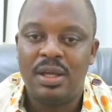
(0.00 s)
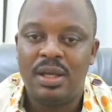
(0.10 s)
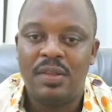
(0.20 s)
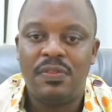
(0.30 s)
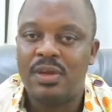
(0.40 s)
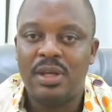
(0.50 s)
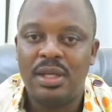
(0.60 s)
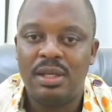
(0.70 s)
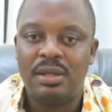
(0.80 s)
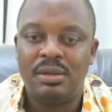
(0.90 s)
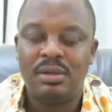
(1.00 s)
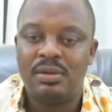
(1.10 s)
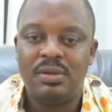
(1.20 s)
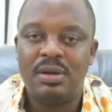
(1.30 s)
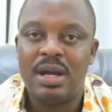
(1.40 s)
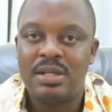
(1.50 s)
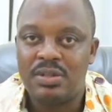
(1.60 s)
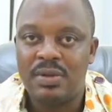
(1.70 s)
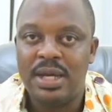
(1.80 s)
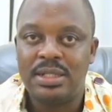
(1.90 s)
and thirdly
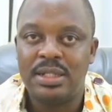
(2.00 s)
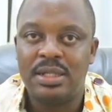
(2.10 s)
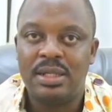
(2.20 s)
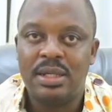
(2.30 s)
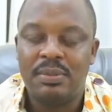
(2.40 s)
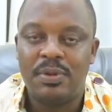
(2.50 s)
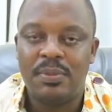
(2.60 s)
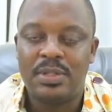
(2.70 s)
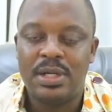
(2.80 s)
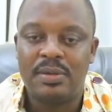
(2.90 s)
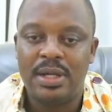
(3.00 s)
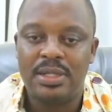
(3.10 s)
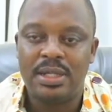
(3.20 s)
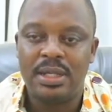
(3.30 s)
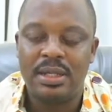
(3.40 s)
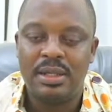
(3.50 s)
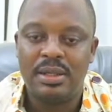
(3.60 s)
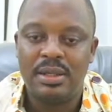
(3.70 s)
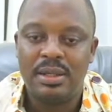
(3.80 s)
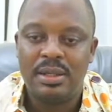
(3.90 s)
grant writing, proposal writing. And
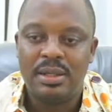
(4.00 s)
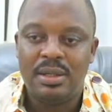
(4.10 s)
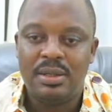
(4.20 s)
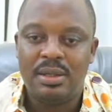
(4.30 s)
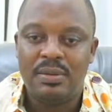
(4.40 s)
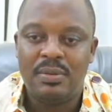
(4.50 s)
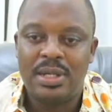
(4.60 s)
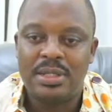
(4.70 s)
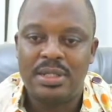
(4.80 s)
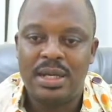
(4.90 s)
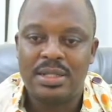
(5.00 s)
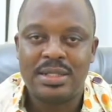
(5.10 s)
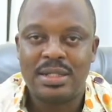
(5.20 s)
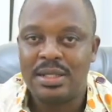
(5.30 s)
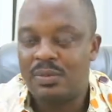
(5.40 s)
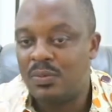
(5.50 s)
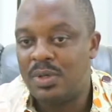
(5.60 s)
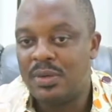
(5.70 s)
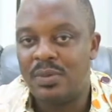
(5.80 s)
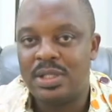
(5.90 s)
once I started
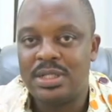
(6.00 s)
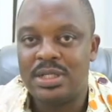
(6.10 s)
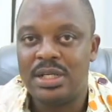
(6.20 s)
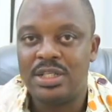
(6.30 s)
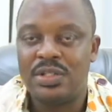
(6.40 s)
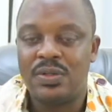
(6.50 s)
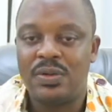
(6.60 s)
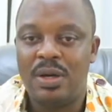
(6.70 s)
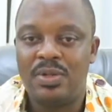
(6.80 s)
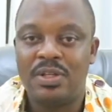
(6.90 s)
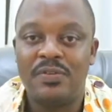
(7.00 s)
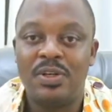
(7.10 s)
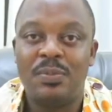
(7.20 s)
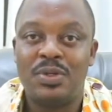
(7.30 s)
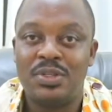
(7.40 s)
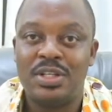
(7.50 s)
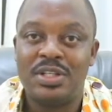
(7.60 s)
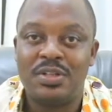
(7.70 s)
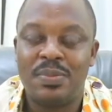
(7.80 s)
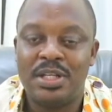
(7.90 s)
work with this NGO, I was given the
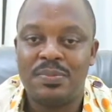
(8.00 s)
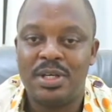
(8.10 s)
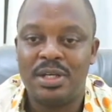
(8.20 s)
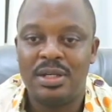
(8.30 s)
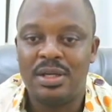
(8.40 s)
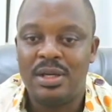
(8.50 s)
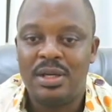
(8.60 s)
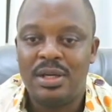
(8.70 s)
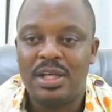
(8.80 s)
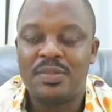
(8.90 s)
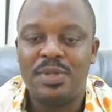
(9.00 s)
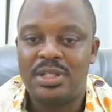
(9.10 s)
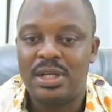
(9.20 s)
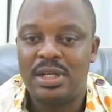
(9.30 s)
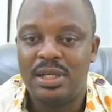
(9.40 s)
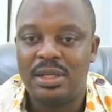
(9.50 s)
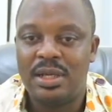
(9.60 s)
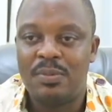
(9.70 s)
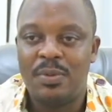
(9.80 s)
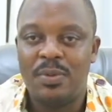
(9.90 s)
opportunity to participate in especially
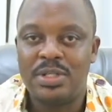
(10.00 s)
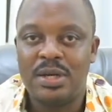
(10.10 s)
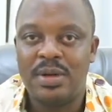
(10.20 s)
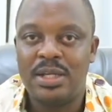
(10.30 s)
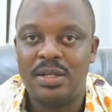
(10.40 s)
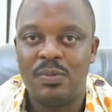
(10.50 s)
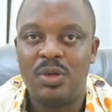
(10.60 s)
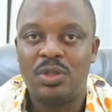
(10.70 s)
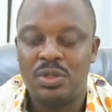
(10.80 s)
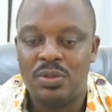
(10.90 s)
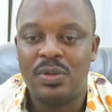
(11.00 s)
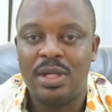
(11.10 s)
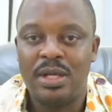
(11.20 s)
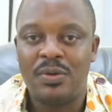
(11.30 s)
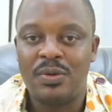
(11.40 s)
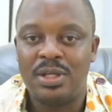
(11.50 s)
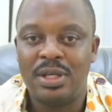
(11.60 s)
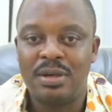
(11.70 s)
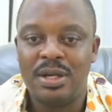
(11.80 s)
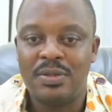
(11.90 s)
their proposal writing. We together wrote a
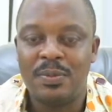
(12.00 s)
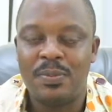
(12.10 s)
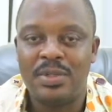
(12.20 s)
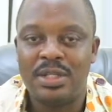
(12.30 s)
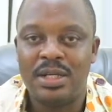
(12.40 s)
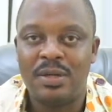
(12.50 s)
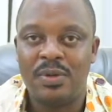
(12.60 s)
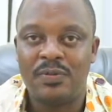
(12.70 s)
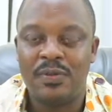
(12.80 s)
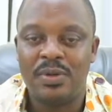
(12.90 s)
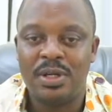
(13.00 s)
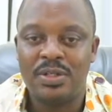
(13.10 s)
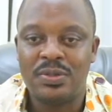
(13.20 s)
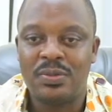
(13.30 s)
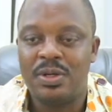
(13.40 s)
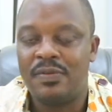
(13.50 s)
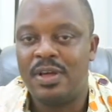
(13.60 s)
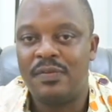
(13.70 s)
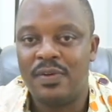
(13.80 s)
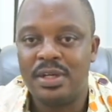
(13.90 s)
grant proposal that we forwarded to one of
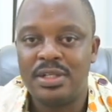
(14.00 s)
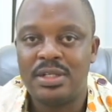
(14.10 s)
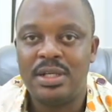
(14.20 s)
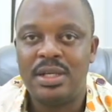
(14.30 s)
their funders,